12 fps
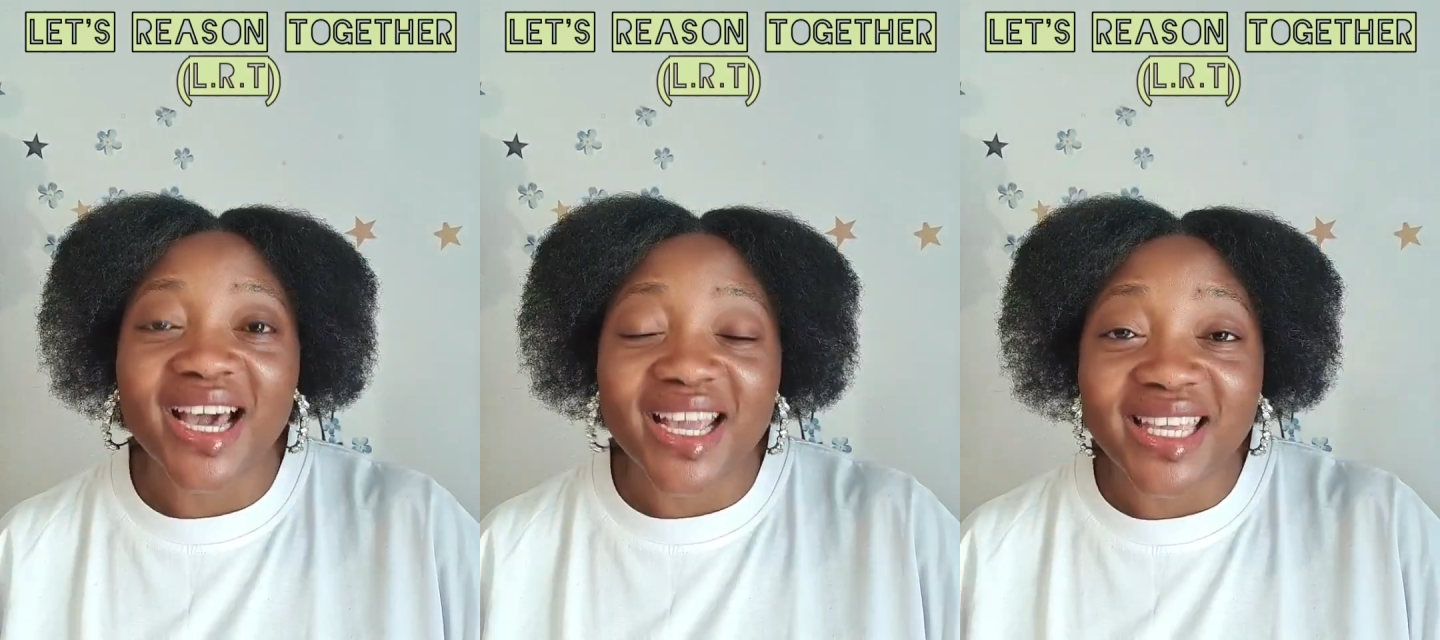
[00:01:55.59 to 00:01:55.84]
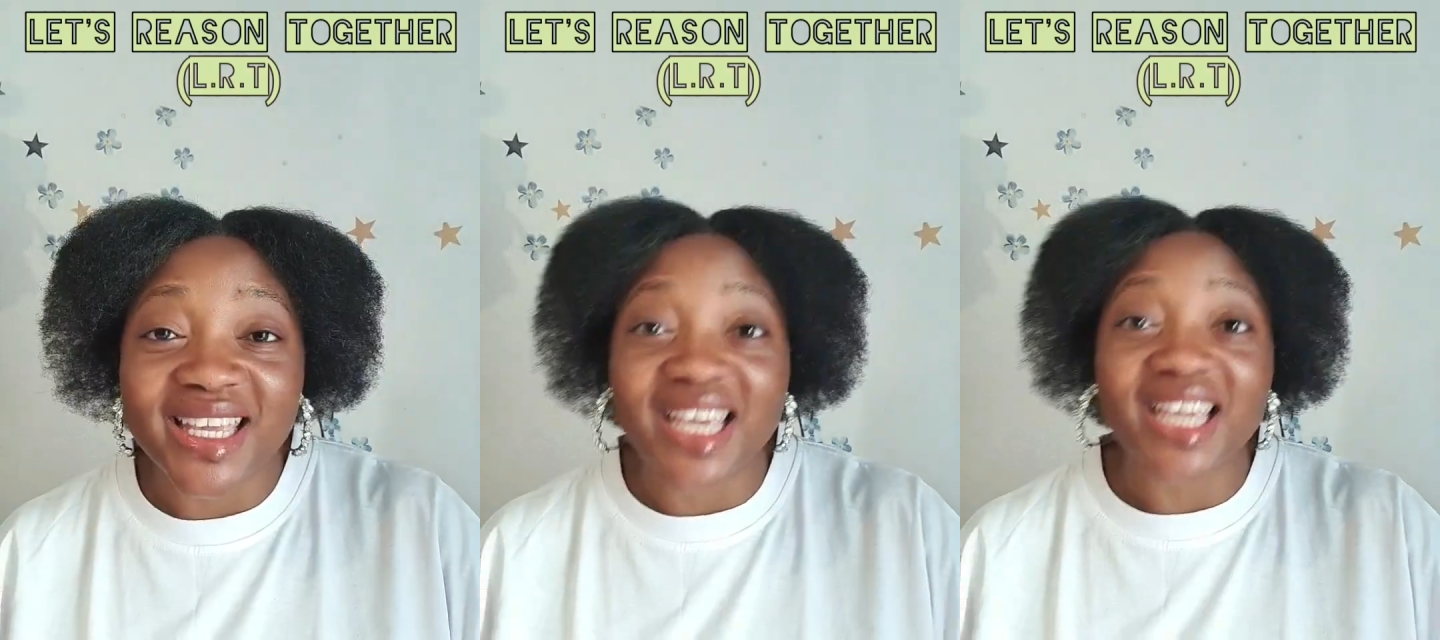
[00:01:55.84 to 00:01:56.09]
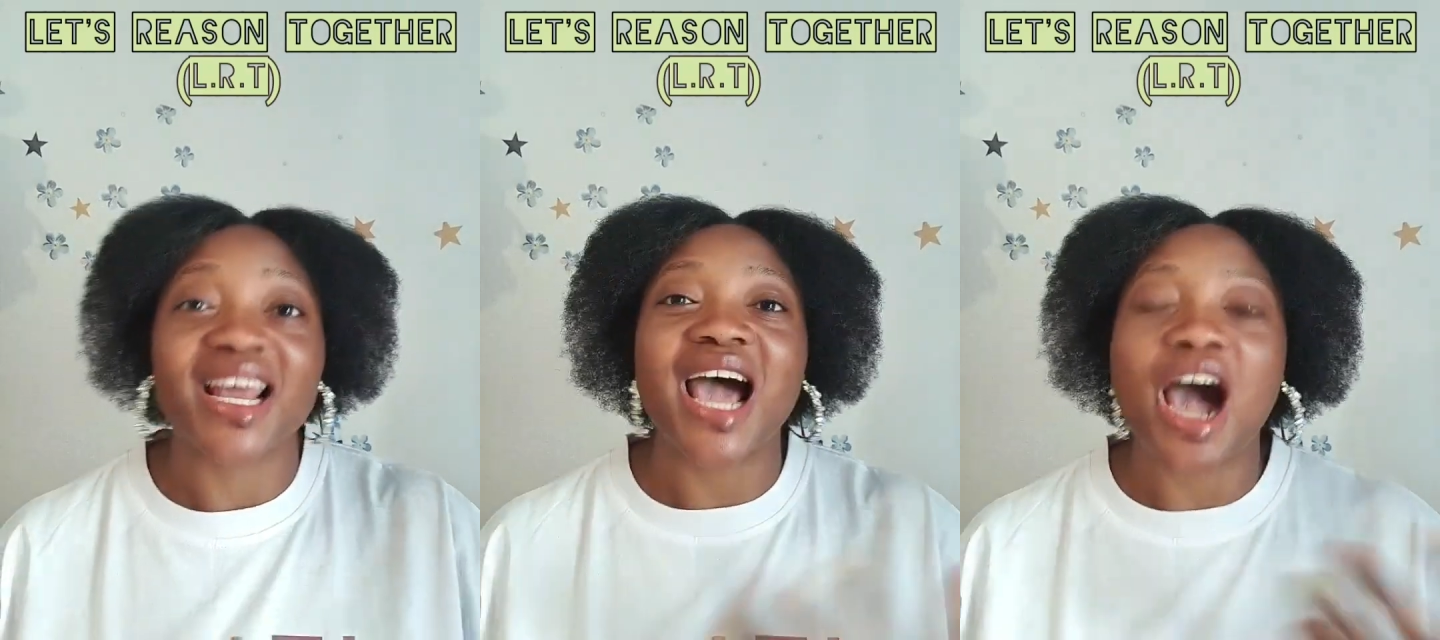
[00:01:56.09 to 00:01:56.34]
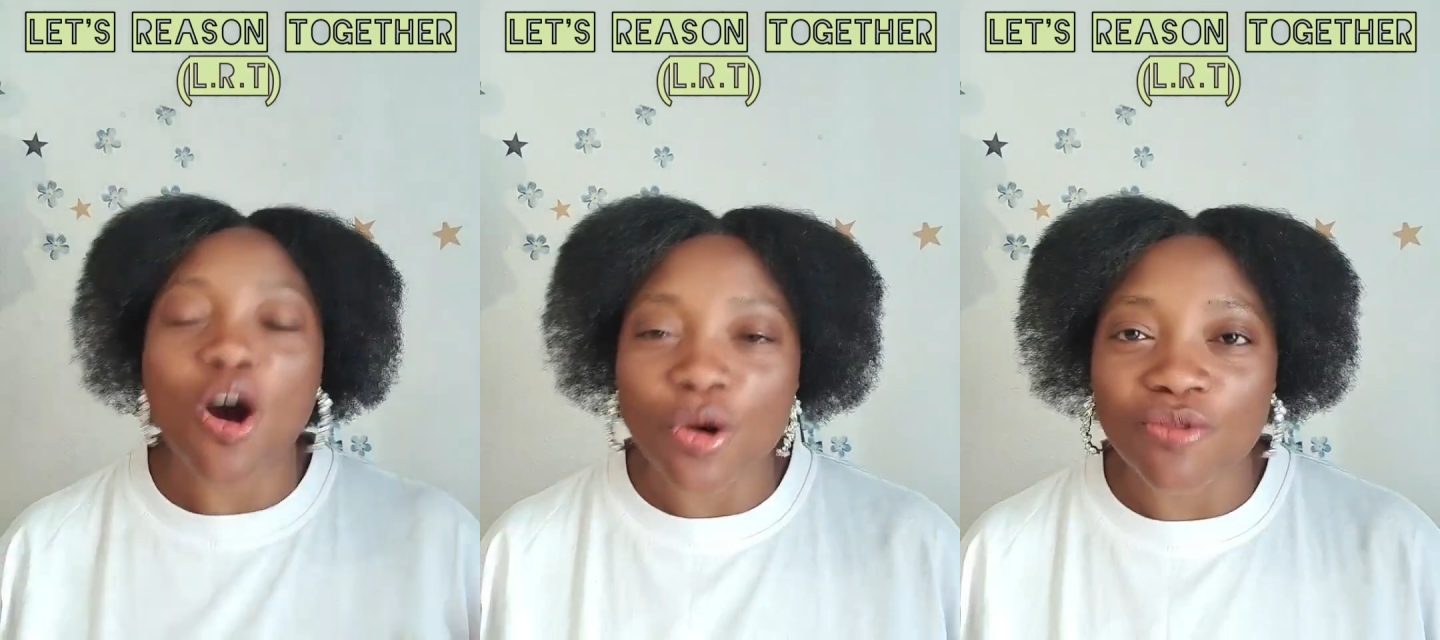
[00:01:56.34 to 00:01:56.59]
I get
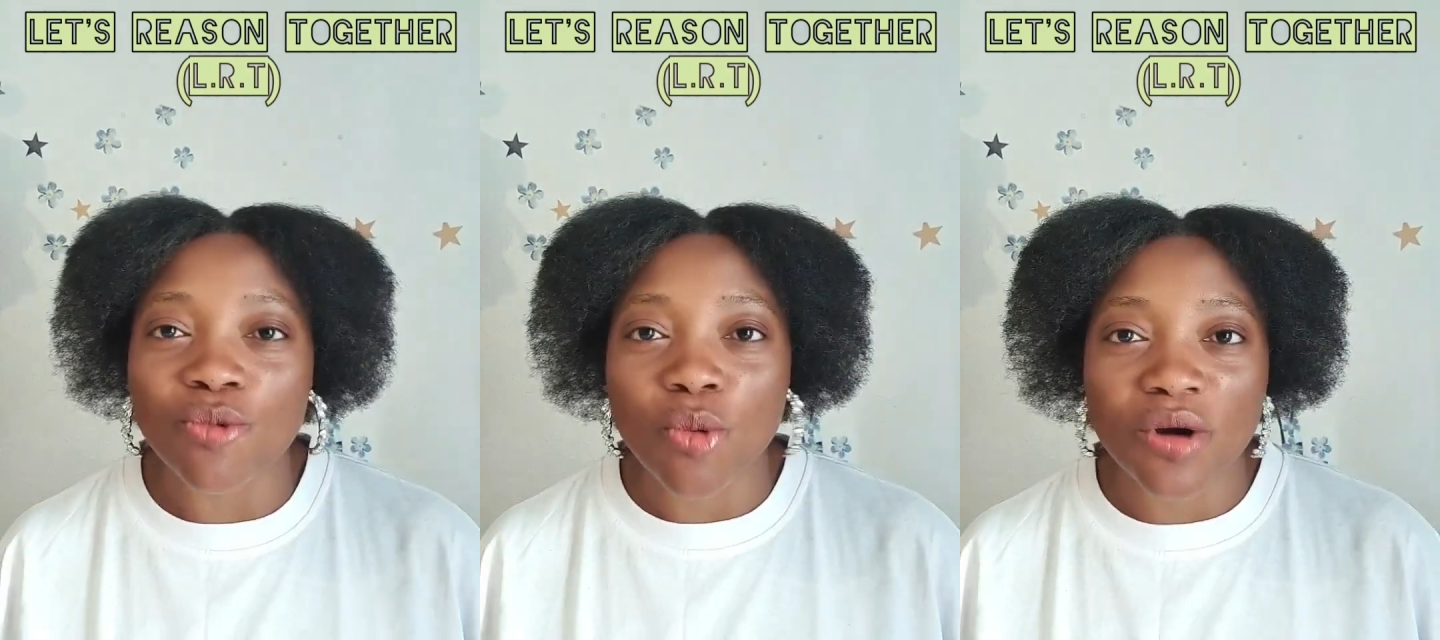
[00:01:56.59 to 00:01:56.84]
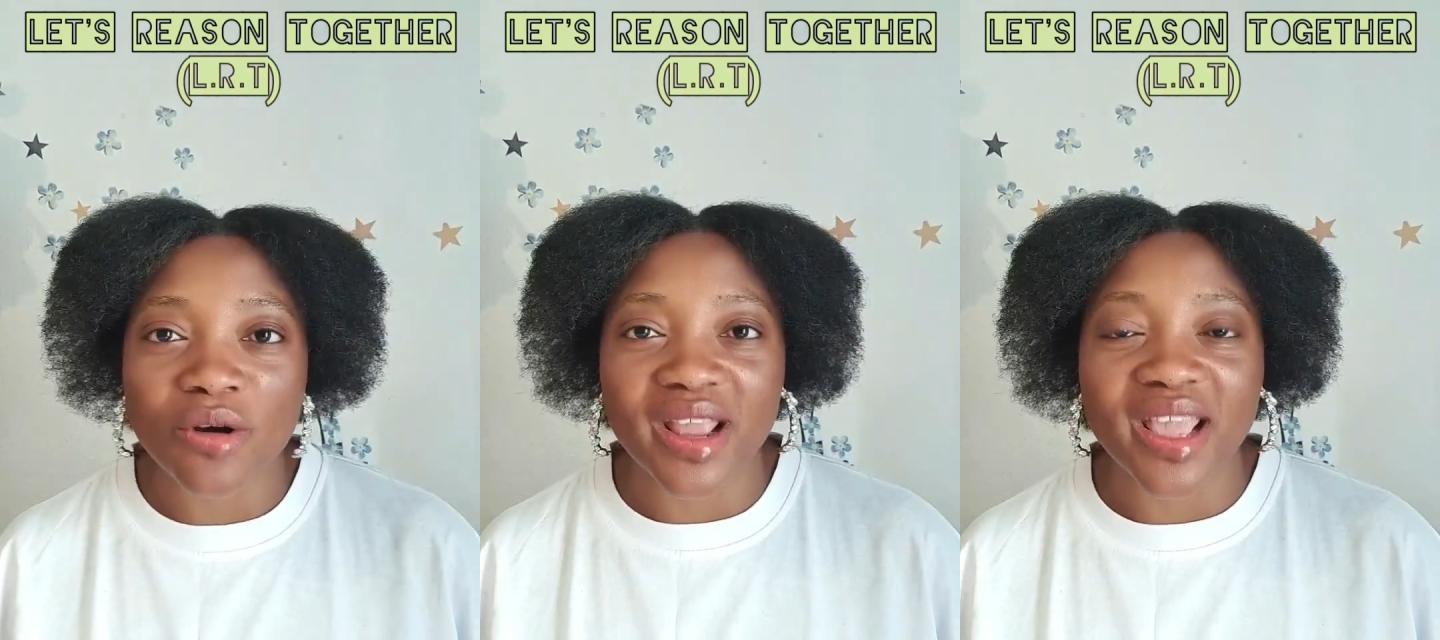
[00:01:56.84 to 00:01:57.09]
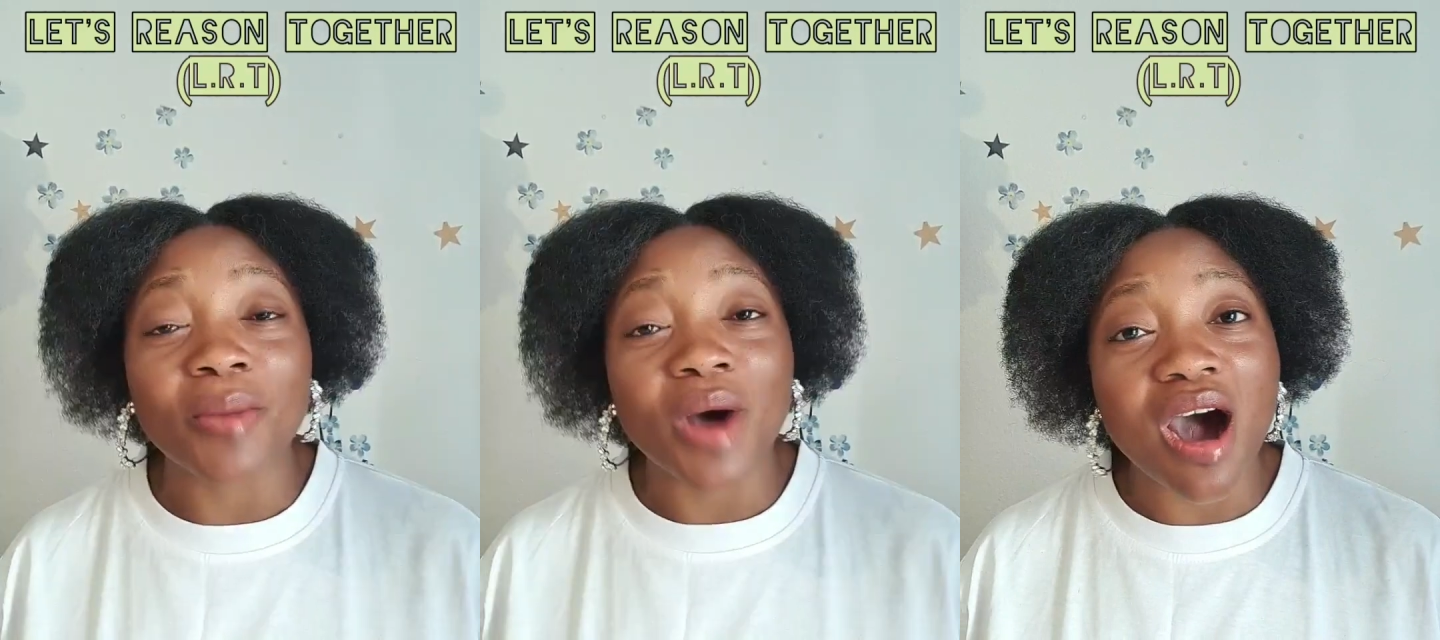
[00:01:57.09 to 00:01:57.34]
out of worry